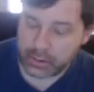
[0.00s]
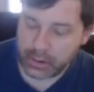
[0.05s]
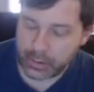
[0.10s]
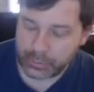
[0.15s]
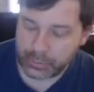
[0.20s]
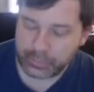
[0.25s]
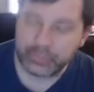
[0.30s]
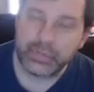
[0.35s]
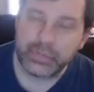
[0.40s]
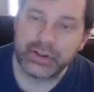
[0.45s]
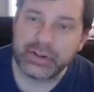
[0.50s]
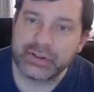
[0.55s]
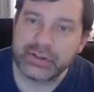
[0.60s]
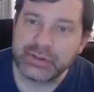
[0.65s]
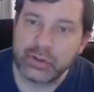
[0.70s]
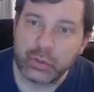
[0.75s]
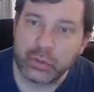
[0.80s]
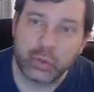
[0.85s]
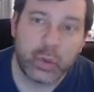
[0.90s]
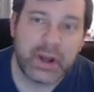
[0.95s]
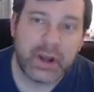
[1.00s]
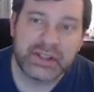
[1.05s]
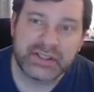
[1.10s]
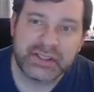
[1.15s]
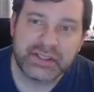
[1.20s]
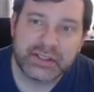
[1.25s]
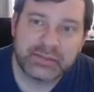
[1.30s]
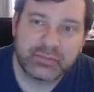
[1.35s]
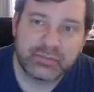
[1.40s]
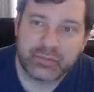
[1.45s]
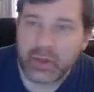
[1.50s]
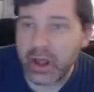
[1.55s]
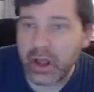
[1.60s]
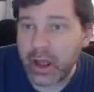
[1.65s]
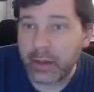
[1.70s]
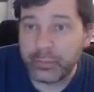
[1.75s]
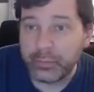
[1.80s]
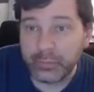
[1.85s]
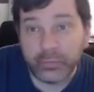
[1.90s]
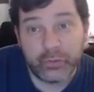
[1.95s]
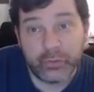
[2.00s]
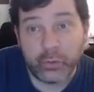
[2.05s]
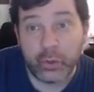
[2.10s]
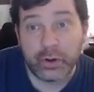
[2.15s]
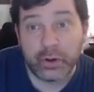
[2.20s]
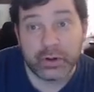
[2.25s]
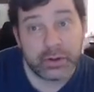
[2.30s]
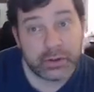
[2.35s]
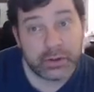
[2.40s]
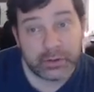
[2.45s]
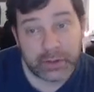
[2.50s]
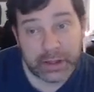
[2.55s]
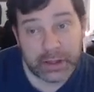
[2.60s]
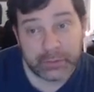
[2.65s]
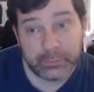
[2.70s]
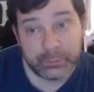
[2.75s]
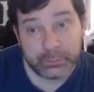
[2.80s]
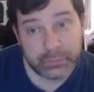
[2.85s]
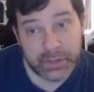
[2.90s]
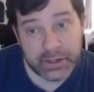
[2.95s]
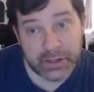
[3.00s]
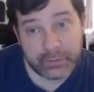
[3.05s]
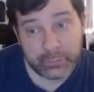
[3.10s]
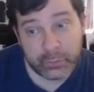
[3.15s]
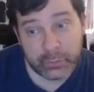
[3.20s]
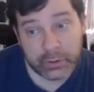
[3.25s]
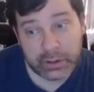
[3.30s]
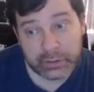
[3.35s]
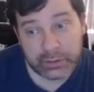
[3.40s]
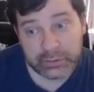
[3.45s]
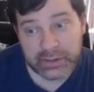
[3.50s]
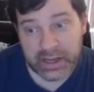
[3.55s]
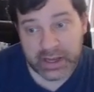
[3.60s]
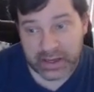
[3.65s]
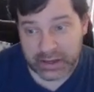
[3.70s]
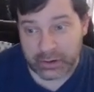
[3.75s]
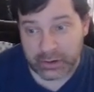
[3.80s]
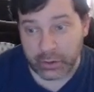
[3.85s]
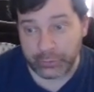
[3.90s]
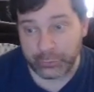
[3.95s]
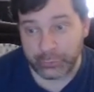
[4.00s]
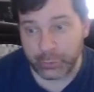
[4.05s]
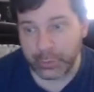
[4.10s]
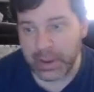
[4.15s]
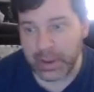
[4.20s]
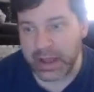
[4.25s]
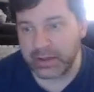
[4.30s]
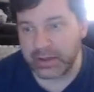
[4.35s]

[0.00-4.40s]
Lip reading: but there's no question, playing a 4-color deck in our format